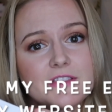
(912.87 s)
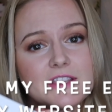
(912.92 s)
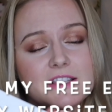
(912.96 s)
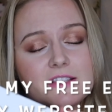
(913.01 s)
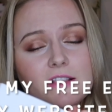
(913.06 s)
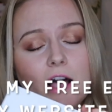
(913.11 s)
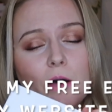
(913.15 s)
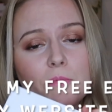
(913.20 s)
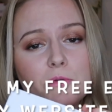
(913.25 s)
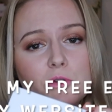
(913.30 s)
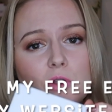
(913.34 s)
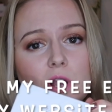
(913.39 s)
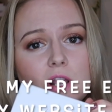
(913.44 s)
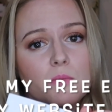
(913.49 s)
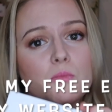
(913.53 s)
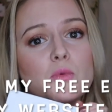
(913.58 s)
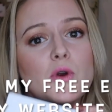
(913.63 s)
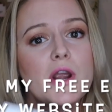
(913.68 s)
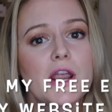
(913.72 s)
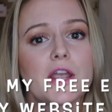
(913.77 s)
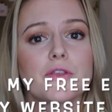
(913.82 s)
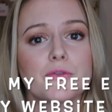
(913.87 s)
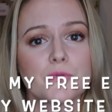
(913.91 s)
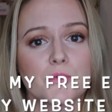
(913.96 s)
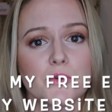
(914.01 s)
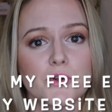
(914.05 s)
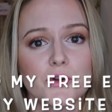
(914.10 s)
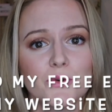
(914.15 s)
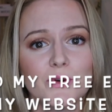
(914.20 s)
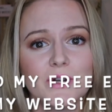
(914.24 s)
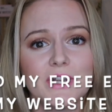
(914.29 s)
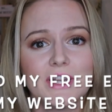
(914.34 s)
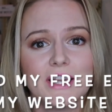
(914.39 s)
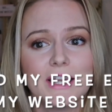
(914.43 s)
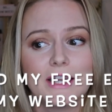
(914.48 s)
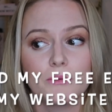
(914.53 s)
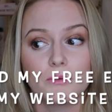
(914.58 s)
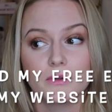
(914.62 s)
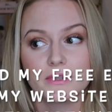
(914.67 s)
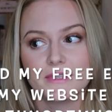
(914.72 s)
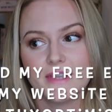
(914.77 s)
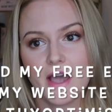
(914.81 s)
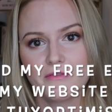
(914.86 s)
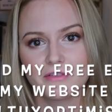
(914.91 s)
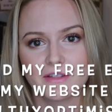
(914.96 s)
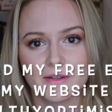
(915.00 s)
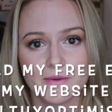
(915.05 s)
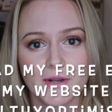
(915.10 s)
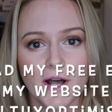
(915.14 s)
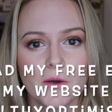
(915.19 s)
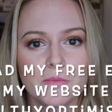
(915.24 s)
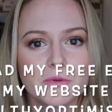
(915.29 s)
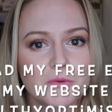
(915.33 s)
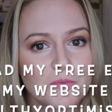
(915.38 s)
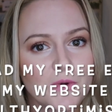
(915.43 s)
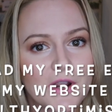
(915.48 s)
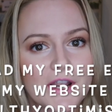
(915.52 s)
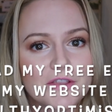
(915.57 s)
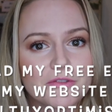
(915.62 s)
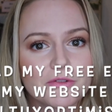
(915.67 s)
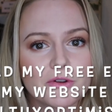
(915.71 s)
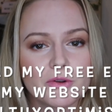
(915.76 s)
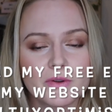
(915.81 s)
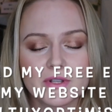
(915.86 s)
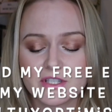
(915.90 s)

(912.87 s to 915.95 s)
This will help you kind of break through. Well, definitely will help you break through.